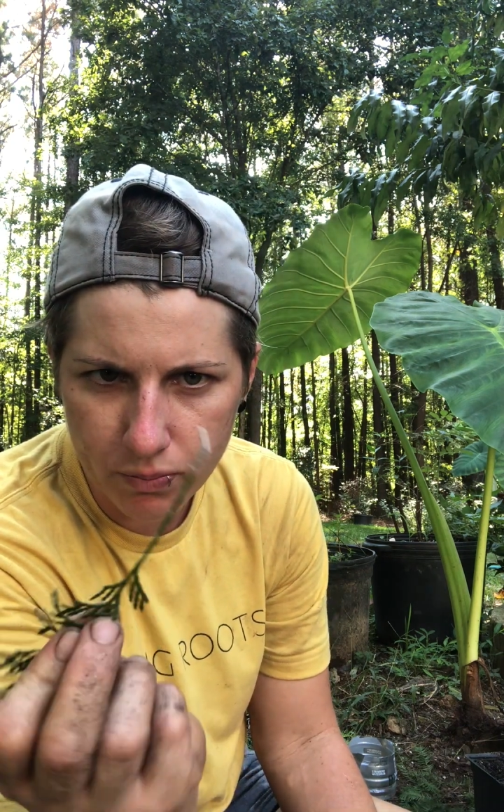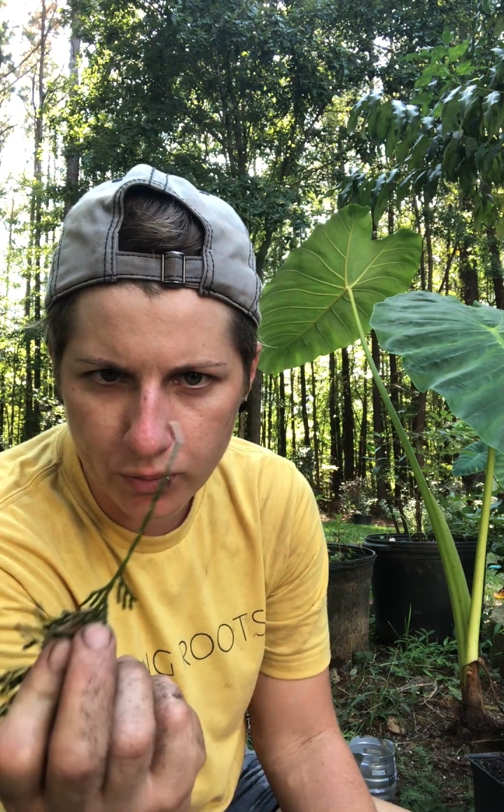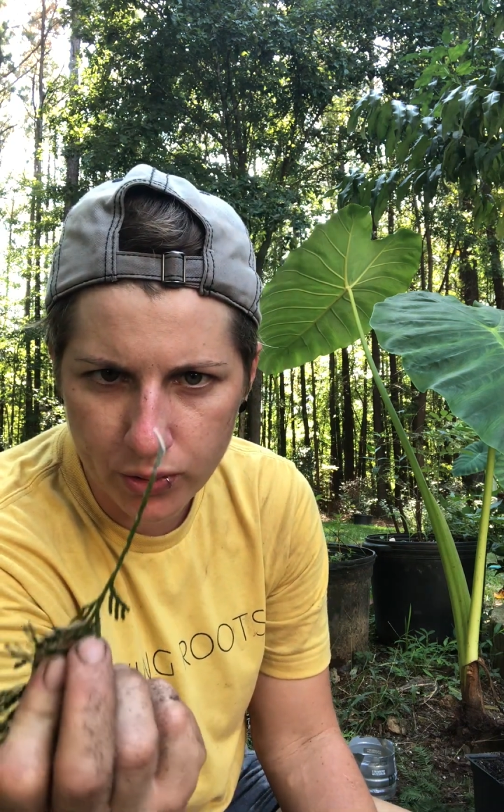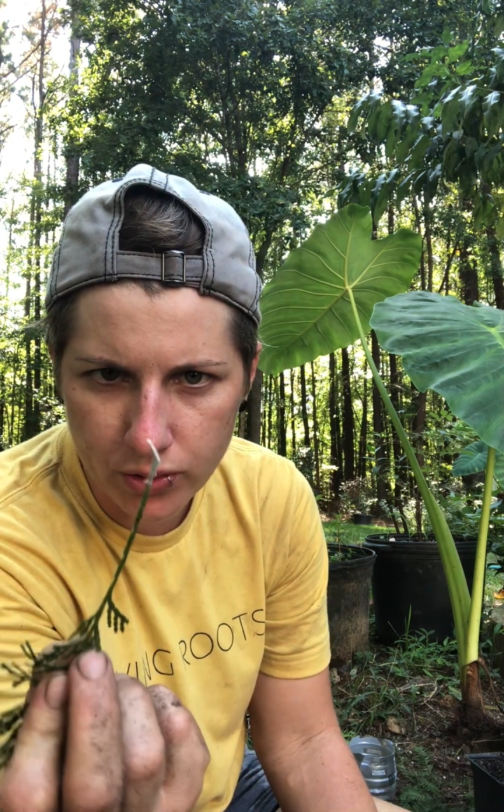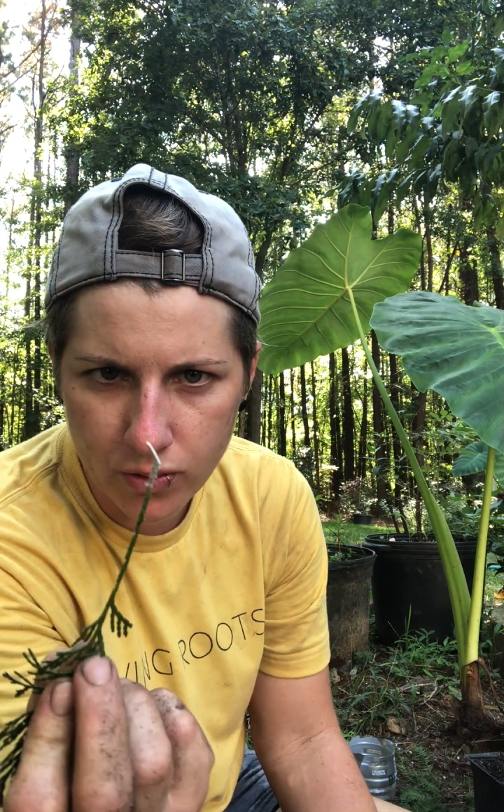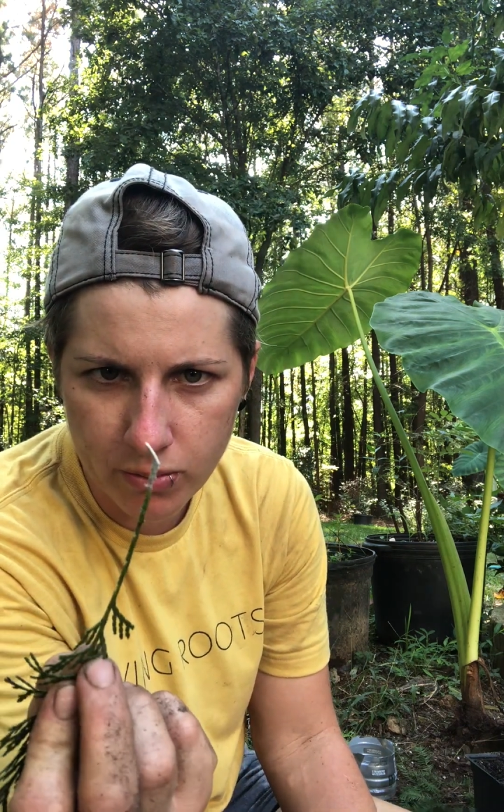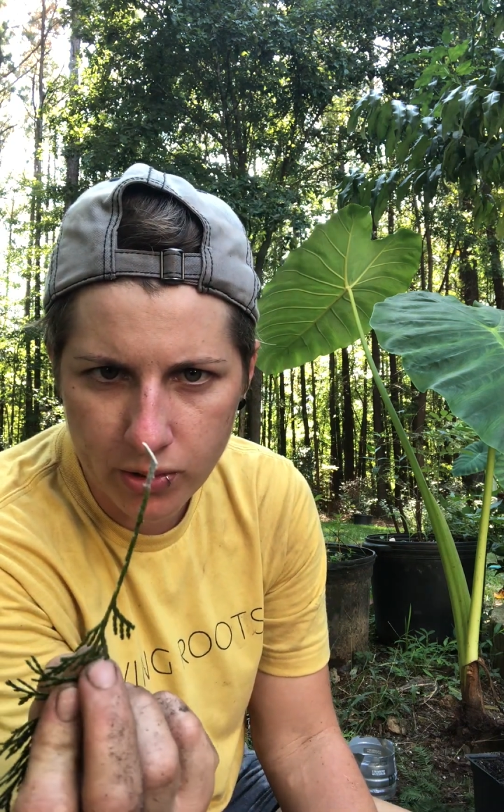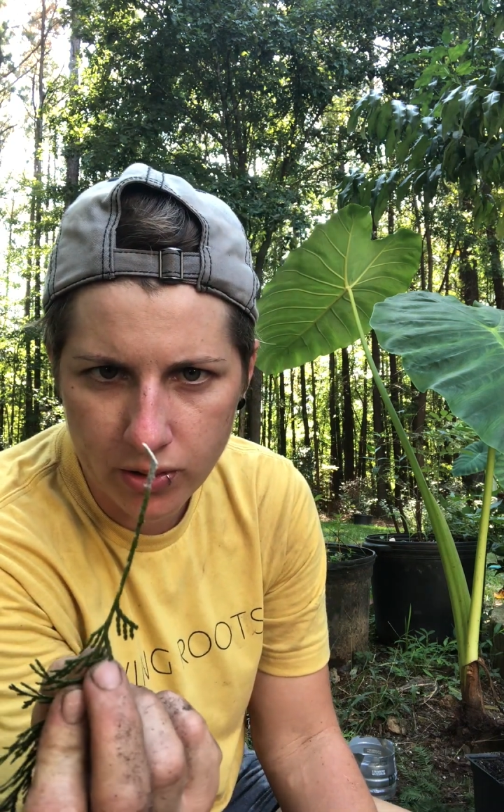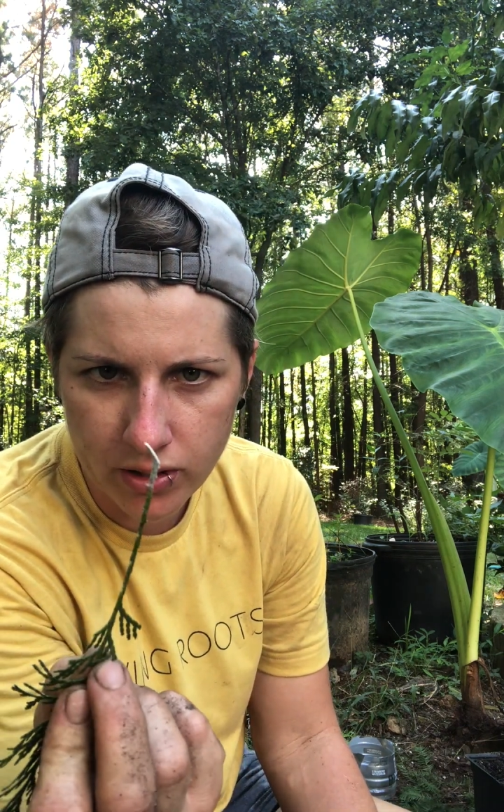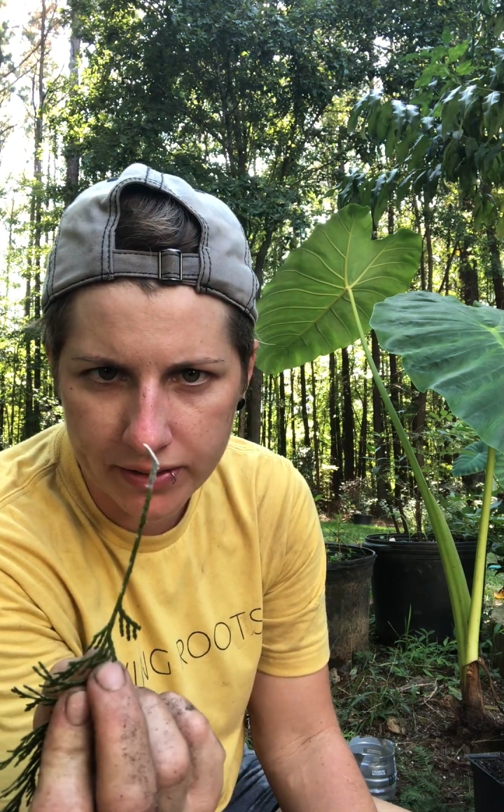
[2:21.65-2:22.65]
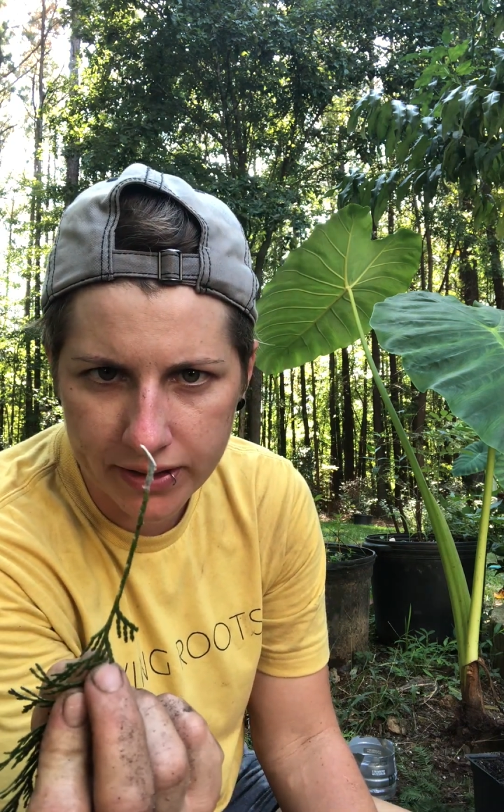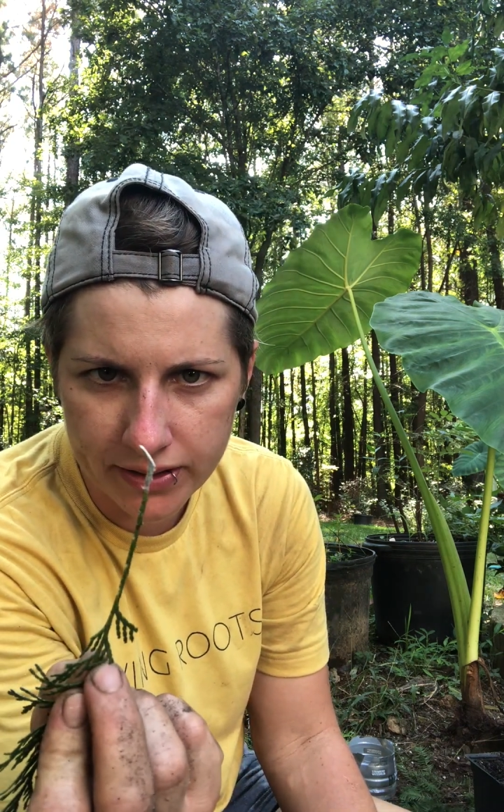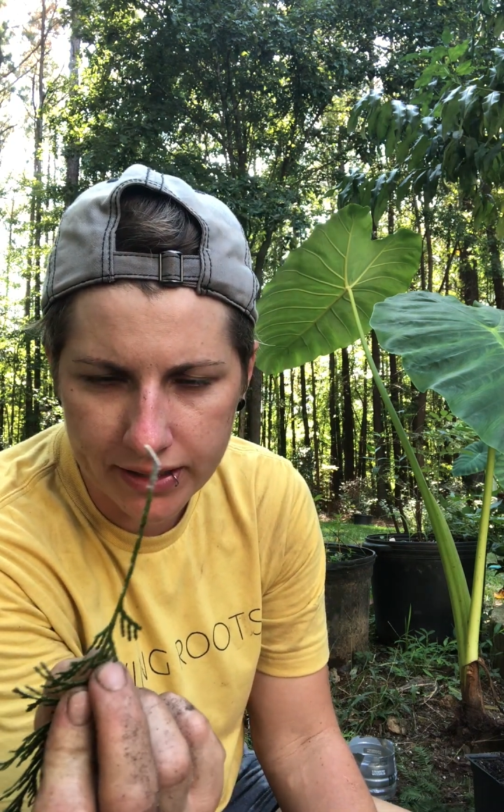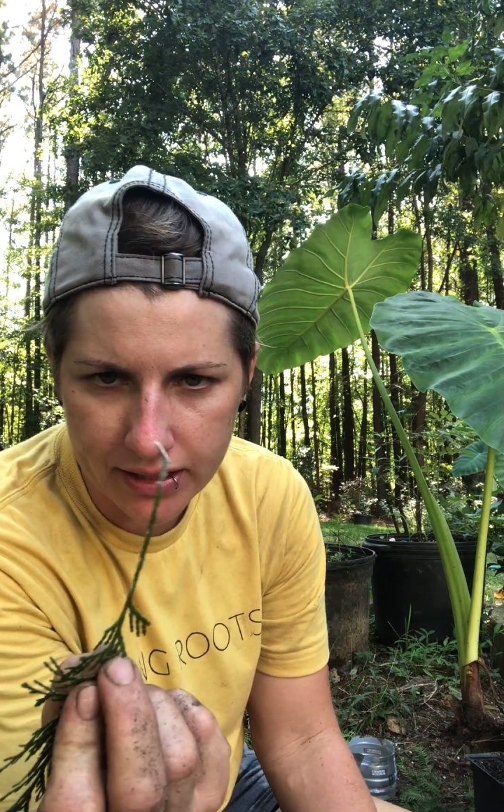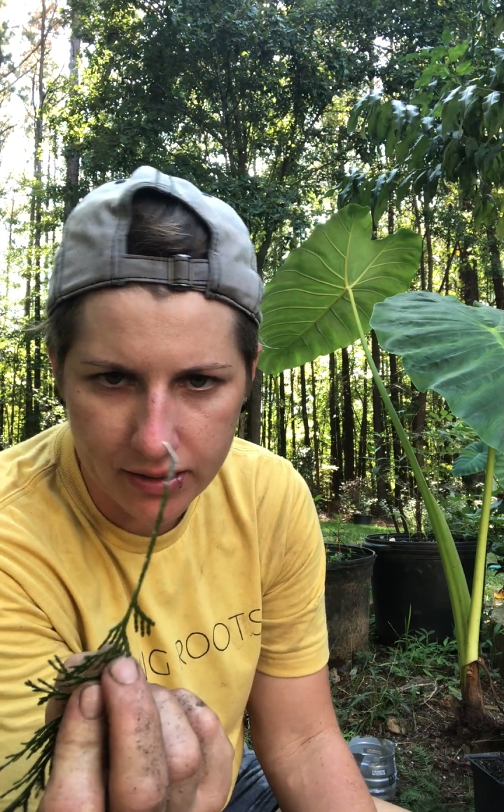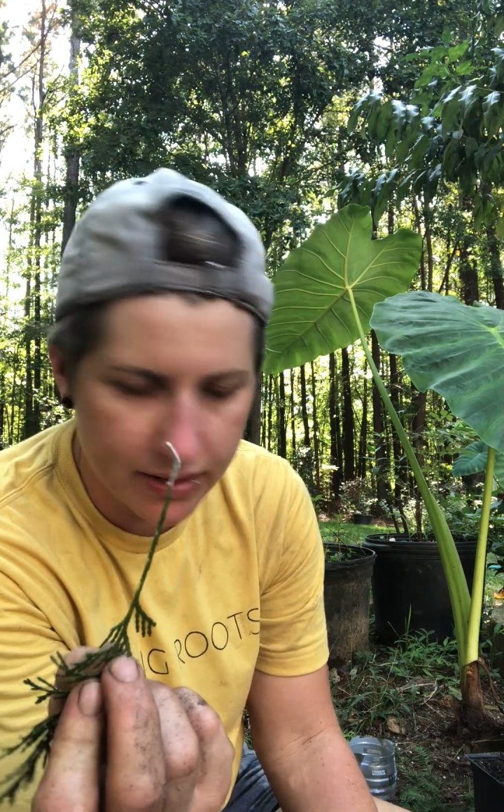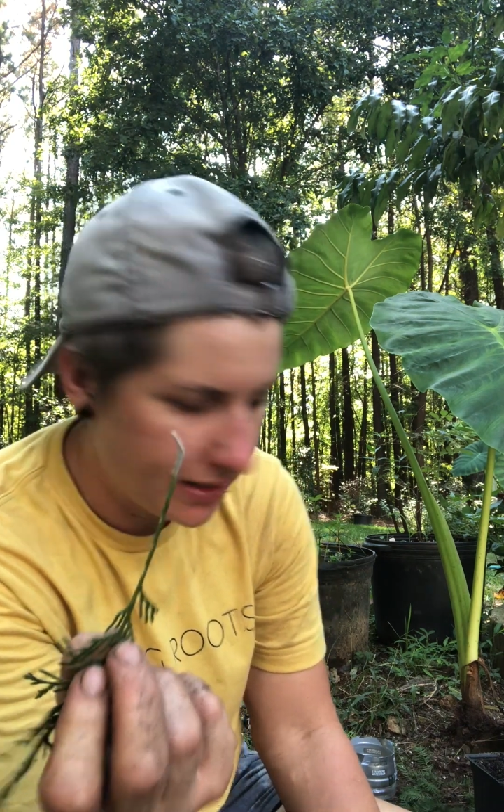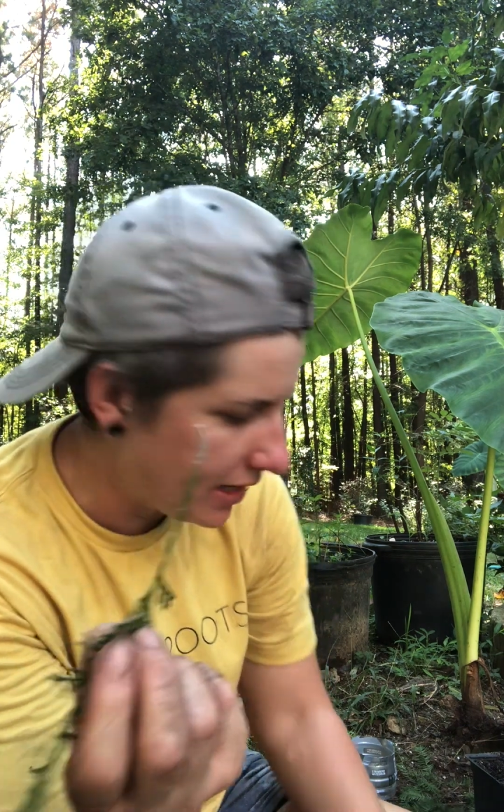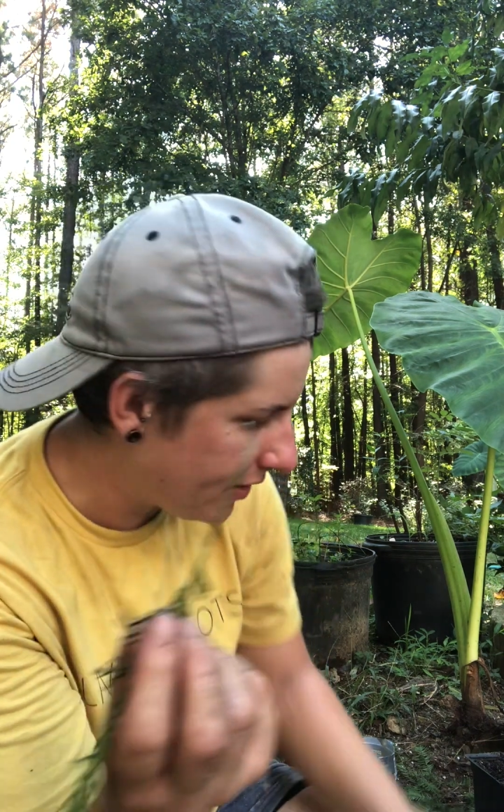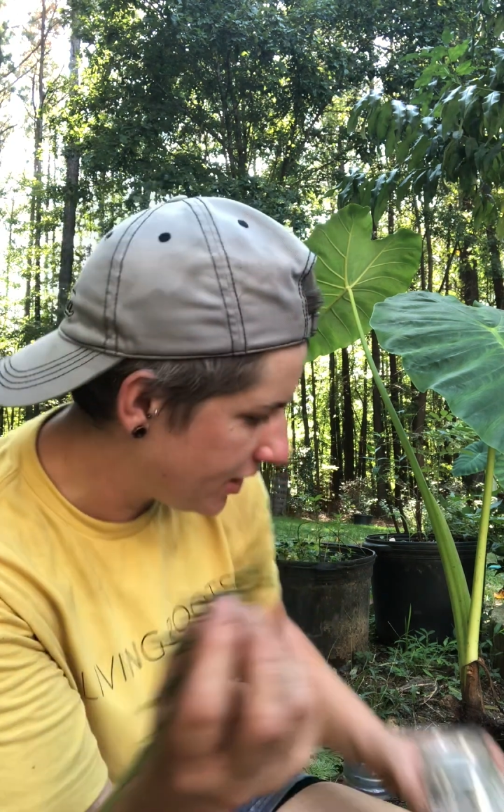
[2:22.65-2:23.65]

rooting hormone on there now, and now I